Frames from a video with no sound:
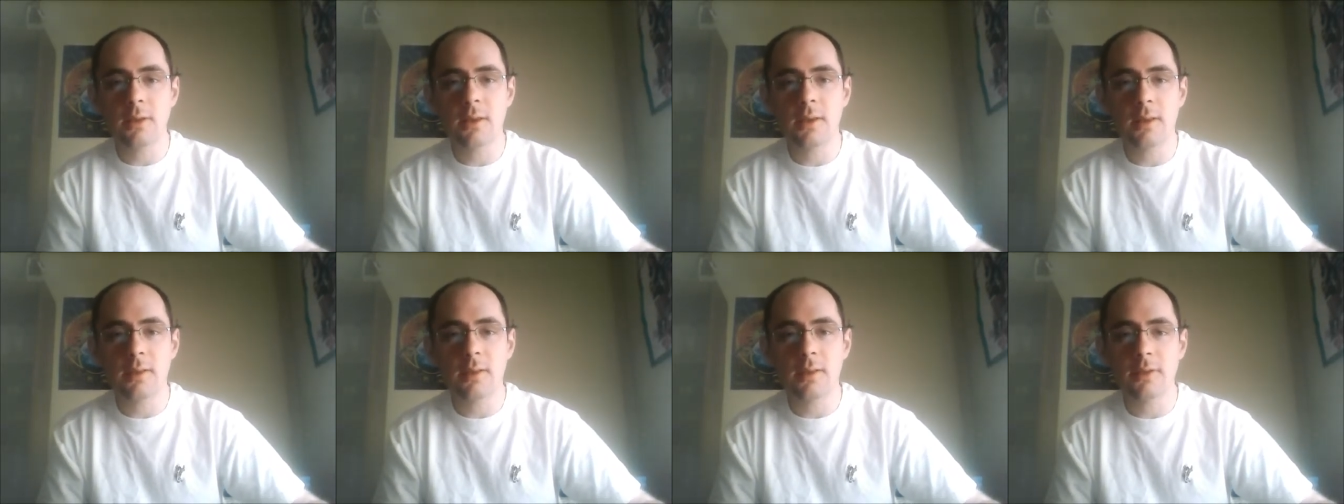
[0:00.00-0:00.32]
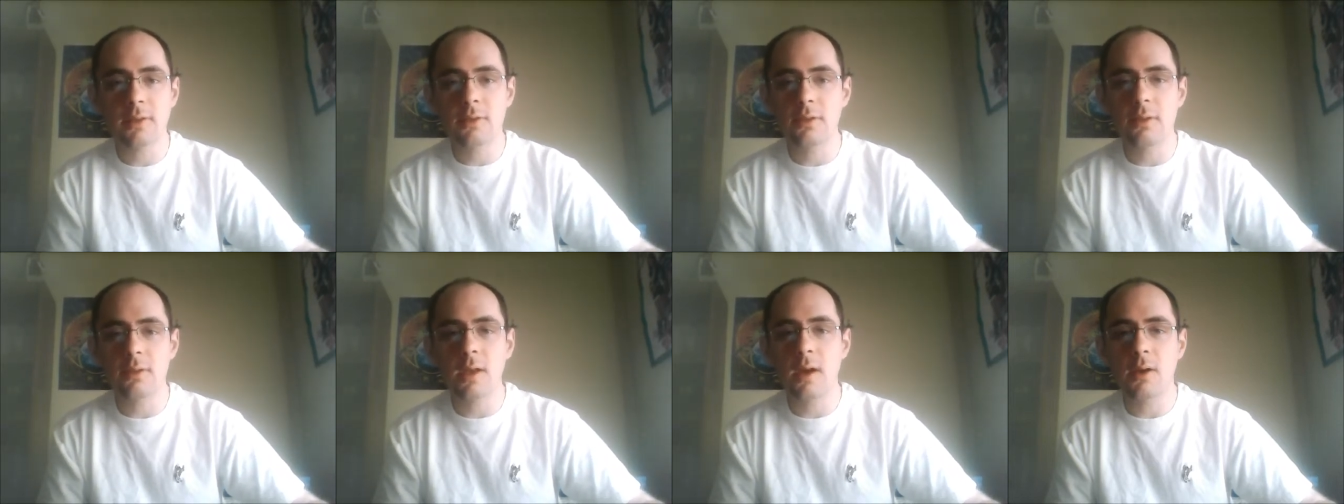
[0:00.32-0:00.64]

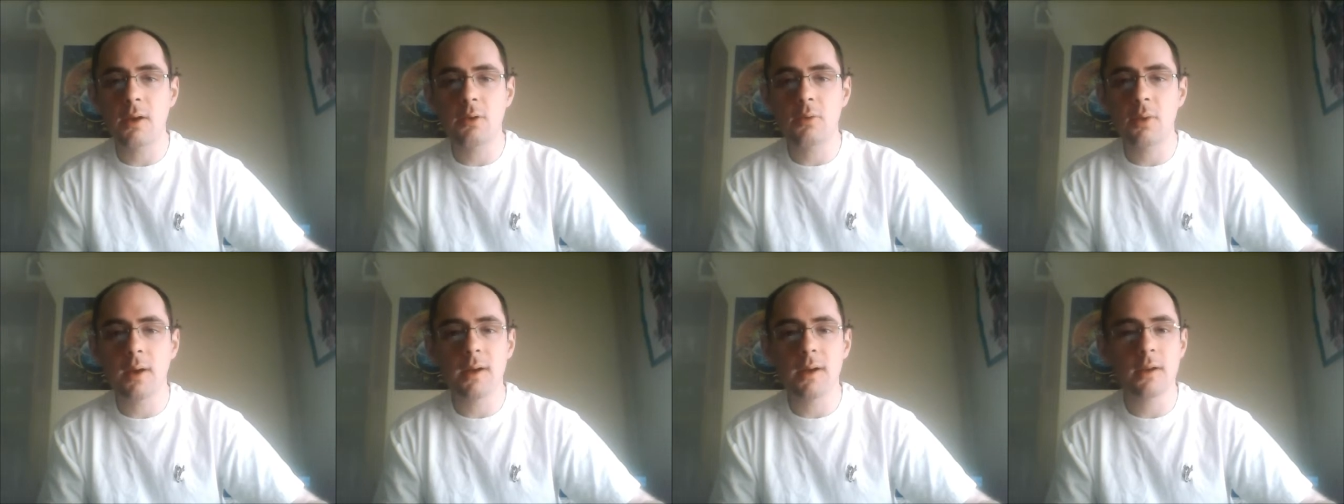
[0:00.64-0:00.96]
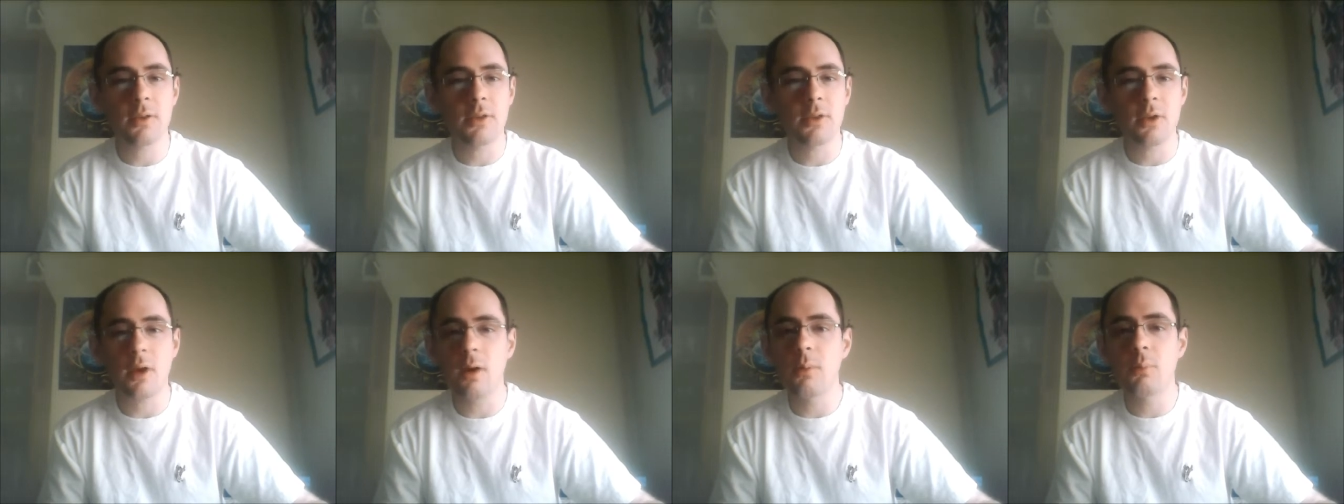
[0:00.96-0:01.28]
It's not great.
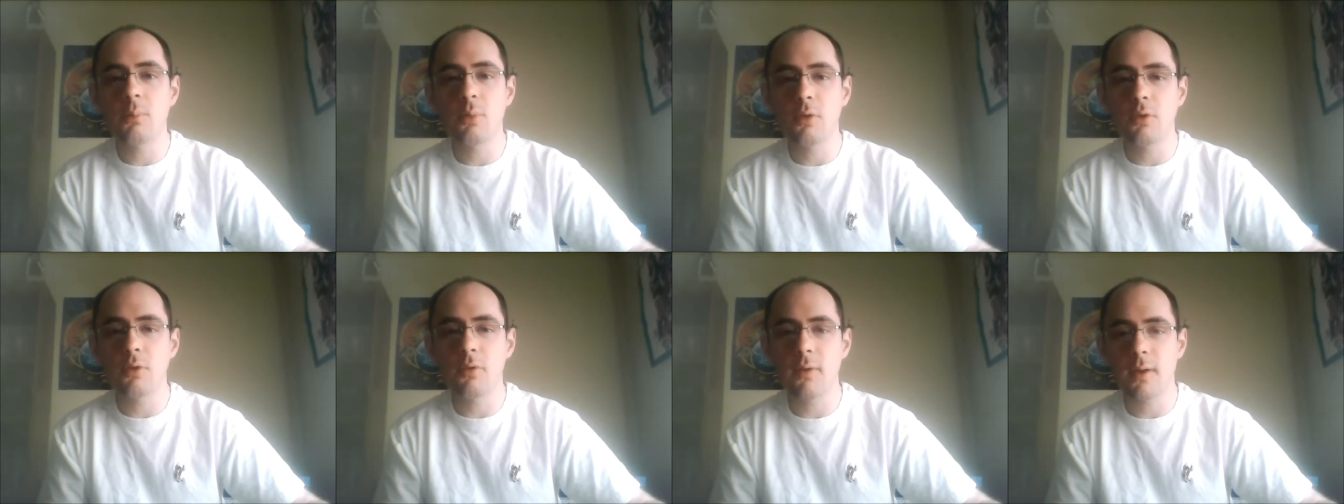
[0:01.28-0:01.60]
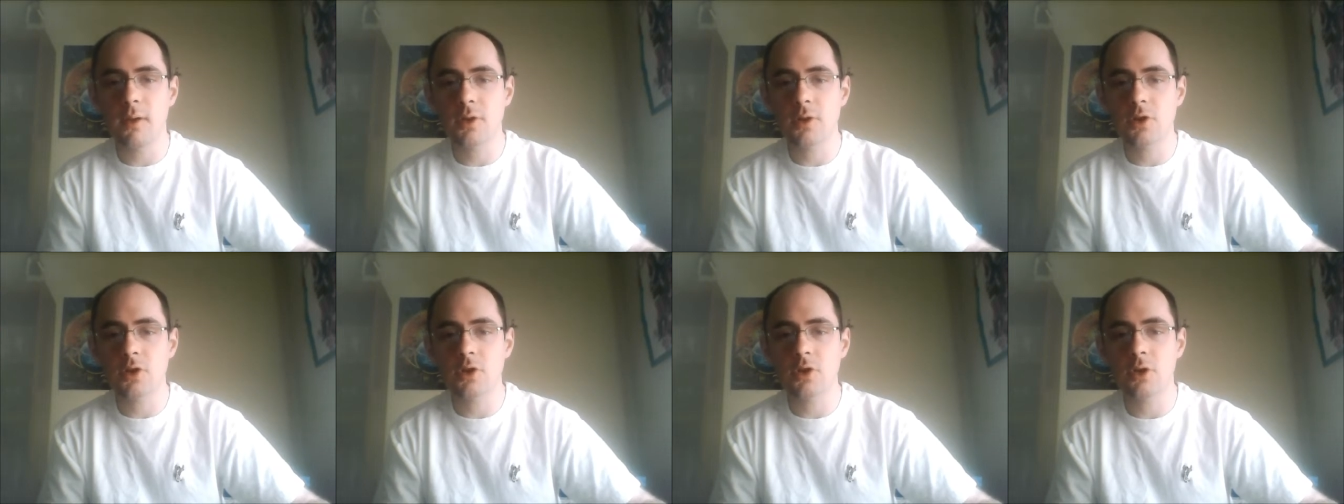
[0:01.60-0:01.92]
It's
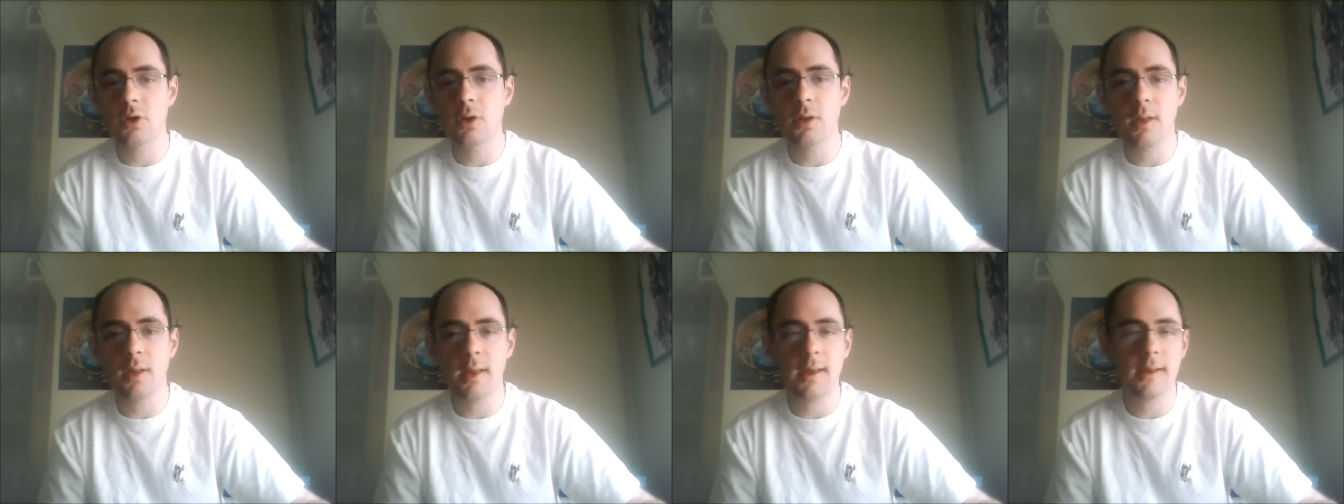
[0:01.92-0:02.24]
unprofessional,